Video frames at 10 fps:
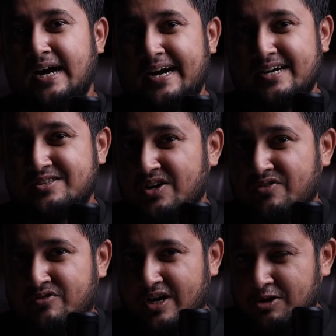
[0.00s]
And
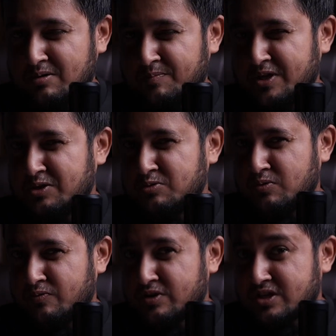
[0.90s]
therefore I hope
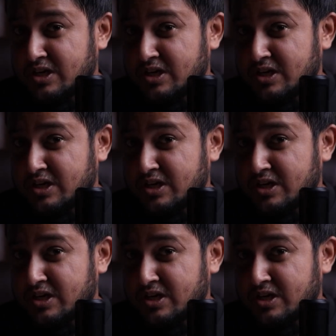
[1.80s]
you would